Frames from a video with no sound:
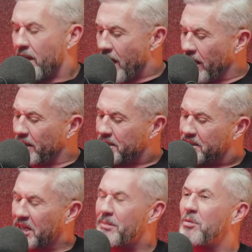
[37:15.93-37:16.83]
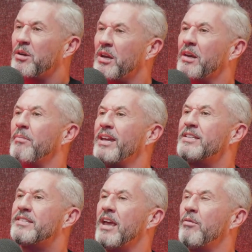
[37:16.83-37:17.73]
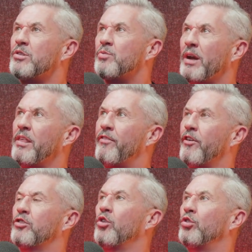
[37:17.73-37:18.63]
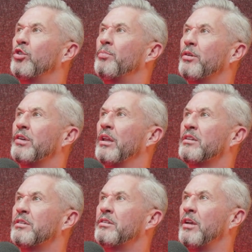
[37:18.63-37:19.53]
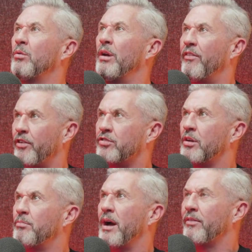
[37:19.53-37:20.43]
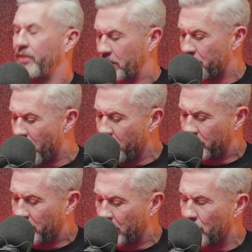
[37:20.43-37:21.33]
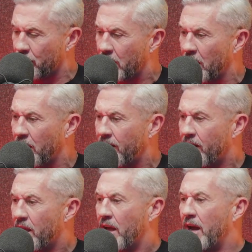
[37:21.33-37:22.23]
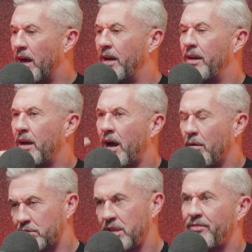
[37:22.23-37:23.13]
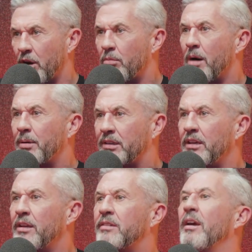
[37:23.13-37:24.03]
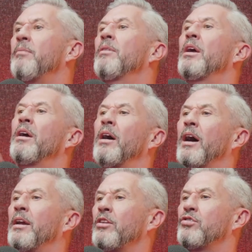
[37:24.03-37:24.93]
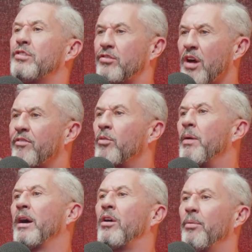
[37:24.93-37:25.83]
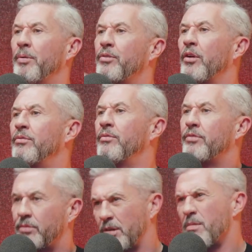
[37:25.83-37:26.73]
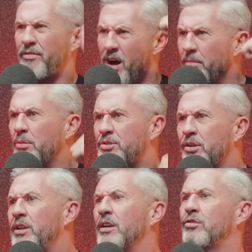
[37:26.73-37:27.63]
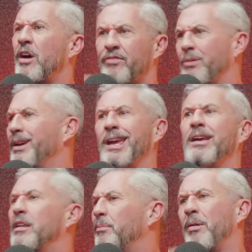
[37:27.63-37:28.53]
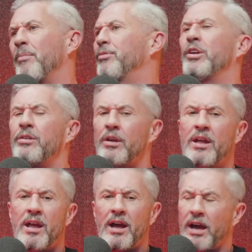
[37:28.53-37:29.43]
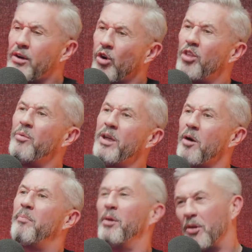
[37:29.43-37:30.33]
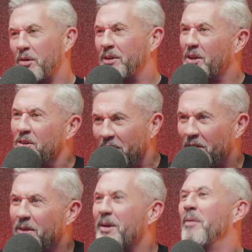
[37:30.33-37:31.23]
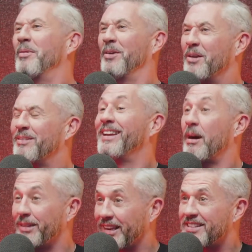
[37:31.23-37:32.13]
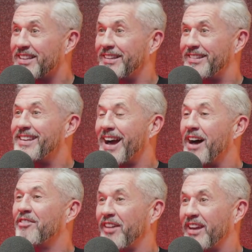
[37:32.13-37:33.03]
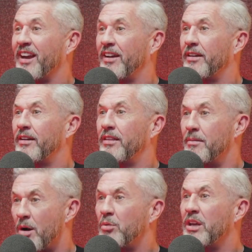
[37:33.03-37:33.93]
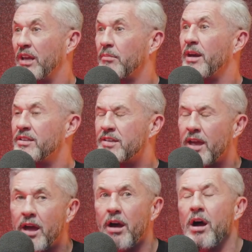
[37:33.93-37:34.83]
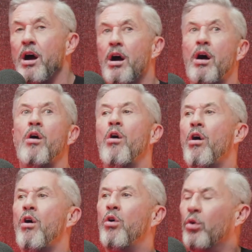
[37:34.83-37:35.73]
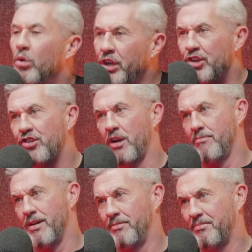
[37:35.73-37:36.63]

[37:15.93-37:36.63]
I listened to The Millionaire Mindset. It was one of the first audiobooks I listened to when I first came back from Dubai to the UK, and I was living up in Aberdeen at the time, and I used to travel back up and down because my family was down here, so every weekend I'd be up and down, and all the way up and all the way down and all the way up and all the way down I would listen to T. Harv Eker, The Millionaire Mindset. Holy shit, man.